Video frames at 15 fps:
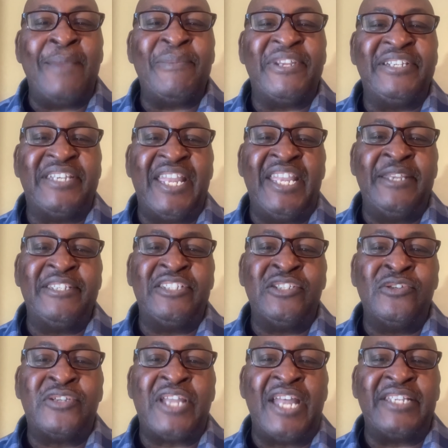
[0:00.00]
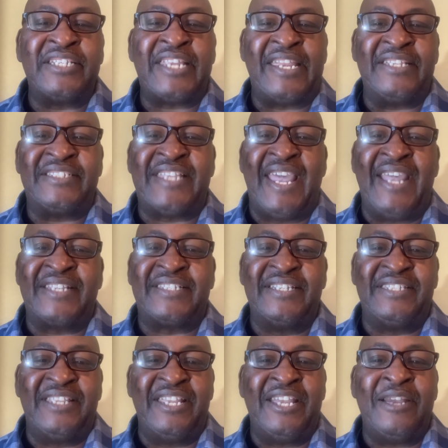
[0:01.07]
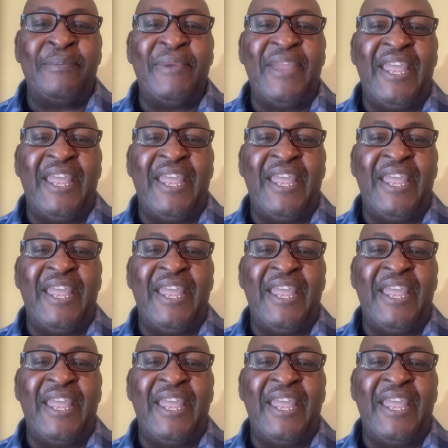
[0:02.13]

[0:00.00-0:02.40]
and date you contacted them